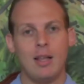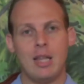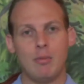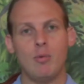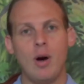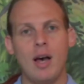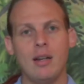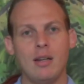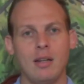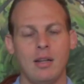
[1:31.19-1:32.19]
Number
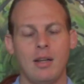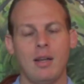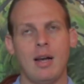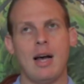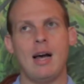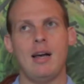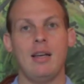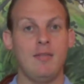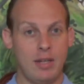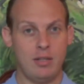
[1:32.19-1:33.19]
1,
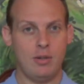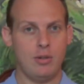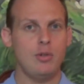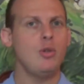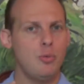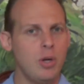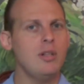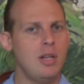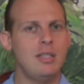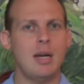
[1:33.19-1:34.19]
investors. You will
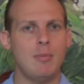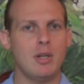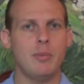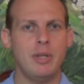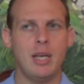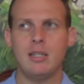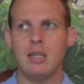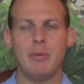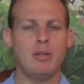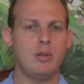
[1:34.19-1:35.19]
need some
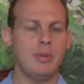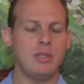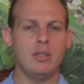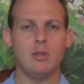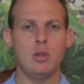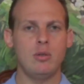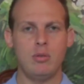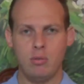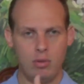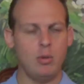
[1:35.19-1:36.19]
documentation about your business.
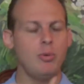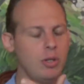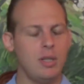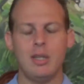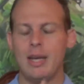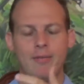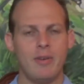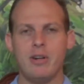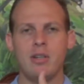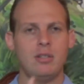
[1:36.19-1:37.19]
You will need like
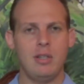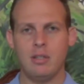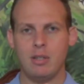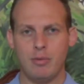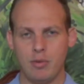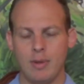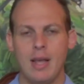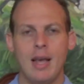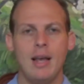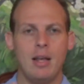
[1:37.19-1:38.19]
various things.
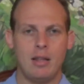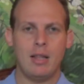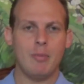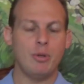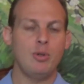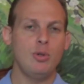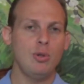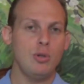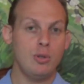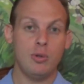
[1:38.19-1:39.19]
Number
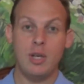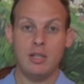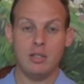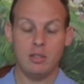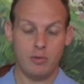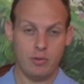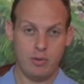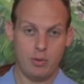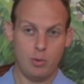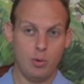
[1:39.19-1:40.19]
2, donations
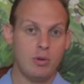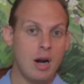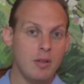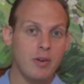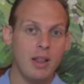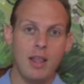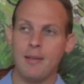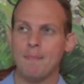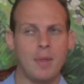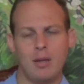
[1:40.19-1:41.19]
through
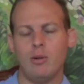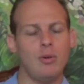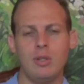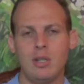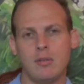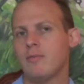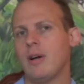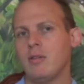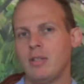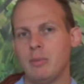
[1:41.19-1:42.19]
crowdfunding. You don't need a
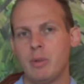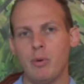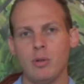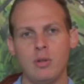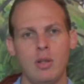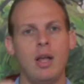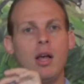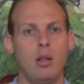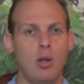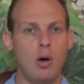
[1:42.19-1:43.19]
fundraising proposal.
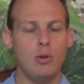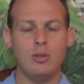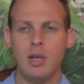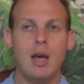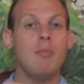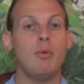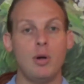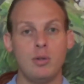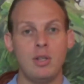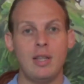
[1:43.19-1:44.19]
Loans,
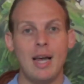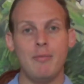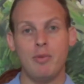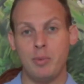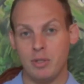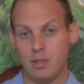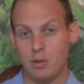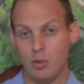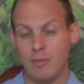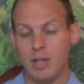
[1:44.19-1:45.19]
most of the time for
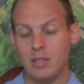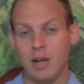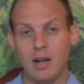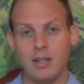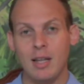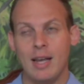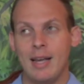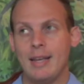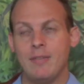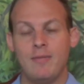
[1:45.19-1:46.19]
businesses who have not started,
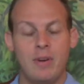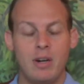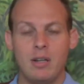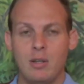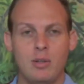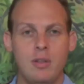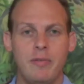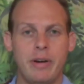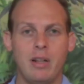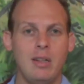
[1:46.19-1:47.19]
you need
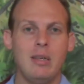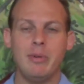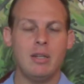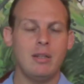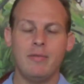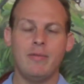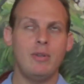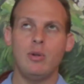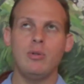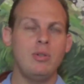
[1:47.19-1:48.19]
very limited.
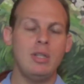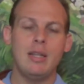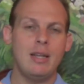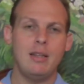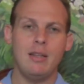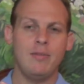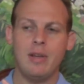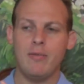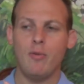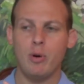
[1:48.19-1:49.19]
You don't need anything
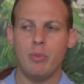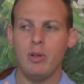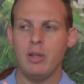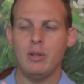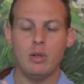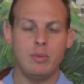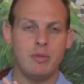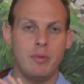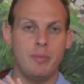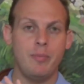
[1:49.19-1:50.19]
formal in terms
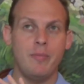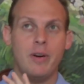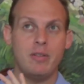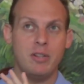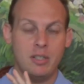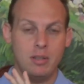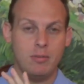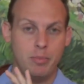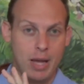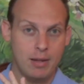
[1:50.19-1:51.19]
of a
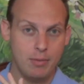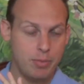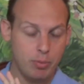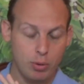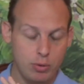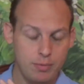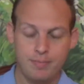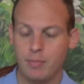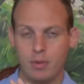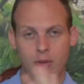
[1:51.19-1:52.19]
fundraising plan proposal.
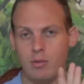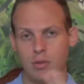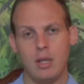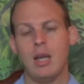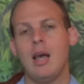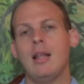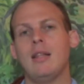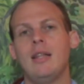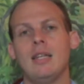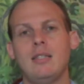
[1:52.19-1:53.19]

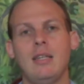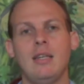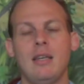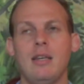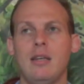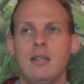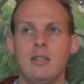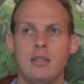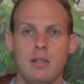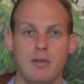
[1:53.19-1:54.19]
The next thing
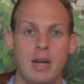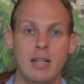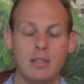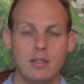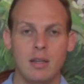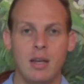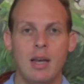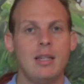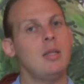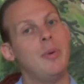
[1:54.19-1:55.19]
is grants.
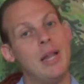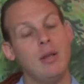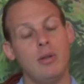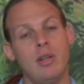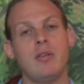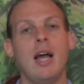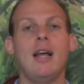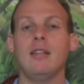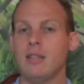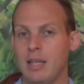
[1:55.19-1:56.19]
Depending on the
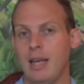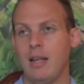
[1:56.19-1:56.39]
grant,